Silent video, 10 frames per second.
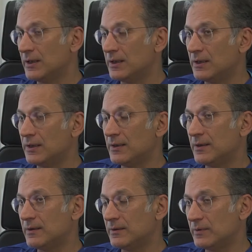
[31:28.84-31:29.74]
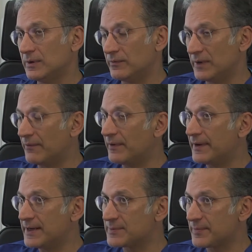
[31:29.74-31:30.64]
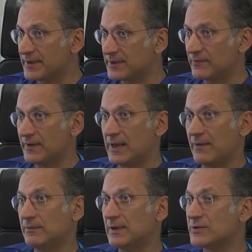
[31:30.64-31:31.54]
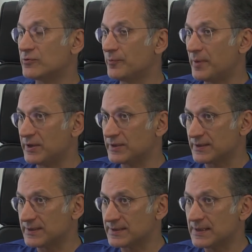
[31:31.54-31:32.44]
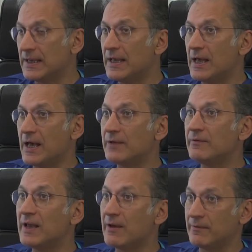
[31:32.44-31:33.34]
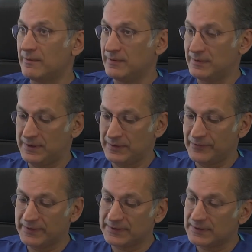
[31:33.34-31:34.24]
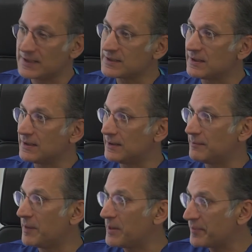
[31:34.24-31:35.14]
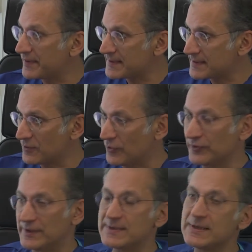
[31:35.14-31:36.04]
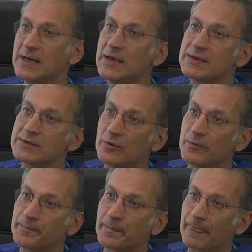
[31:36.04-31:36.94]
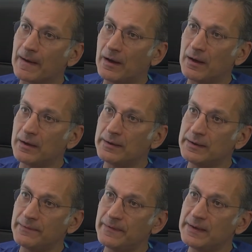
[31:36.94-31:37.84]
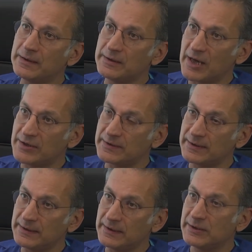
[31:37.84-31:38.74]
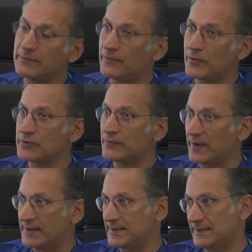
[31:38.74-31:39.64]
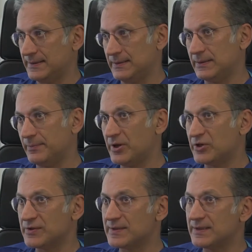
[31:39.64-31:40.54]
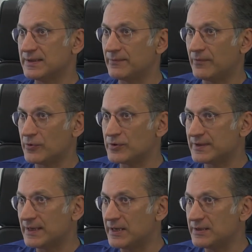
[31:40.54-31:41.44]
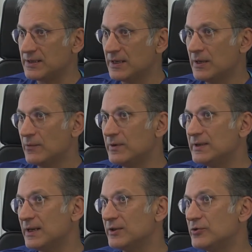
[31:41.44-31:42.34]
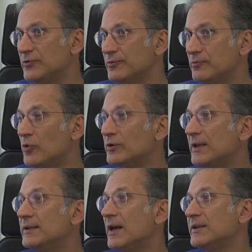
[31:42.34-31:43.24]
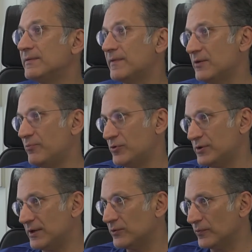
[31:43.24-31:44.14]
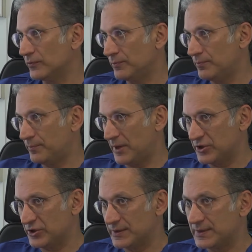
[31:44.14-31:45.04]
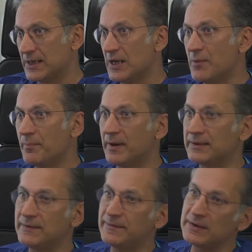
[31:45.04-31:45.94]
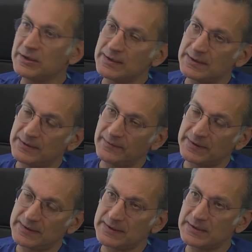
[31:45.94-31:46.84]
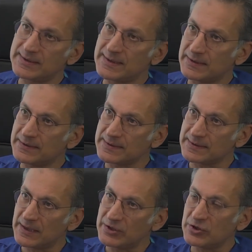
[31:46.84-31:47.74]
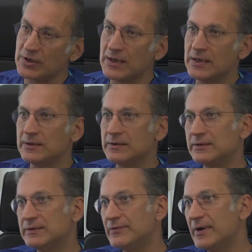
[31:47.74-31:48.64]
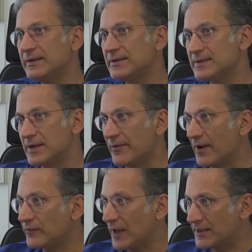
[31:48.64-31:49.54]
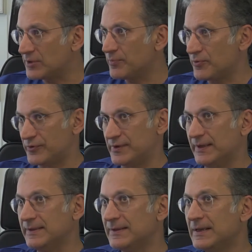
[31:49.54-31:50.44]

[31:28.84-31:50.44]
We are very experienced. We have lots of patients, and we have written lots papers on this. Mm-hmm. So if we catch in the first phase, the patients in the first stage, we can cure more than 95% of the patients. But if it is in the second stage, the rate is around 90%.